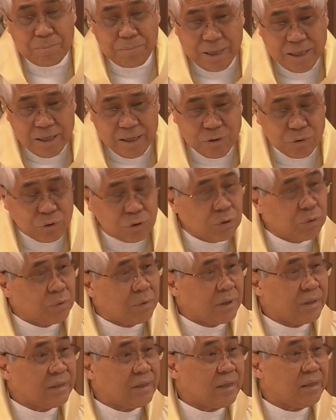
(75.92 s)
many who
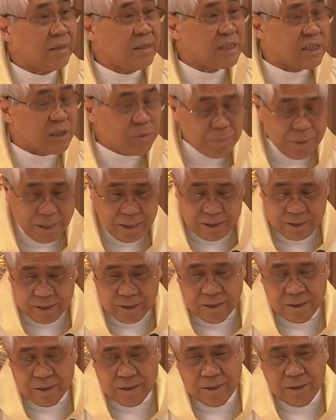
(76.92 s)
were dismayed
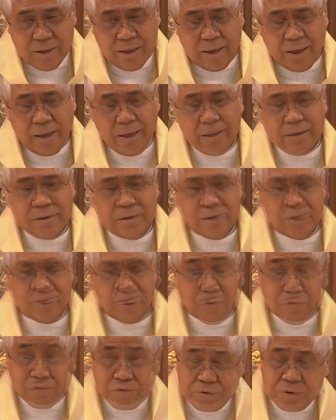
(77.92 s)
and
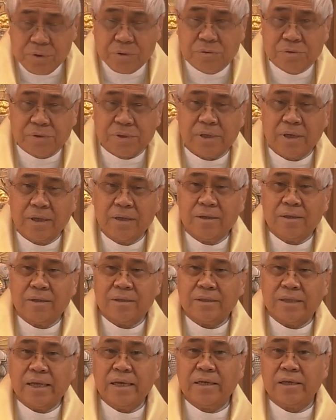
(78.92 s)
confused,
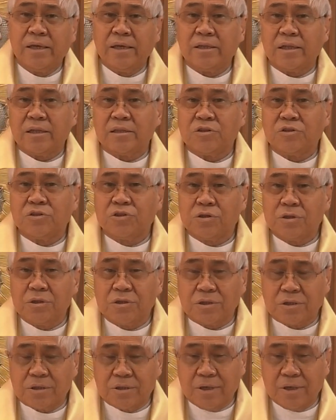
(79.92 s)
thinking that the church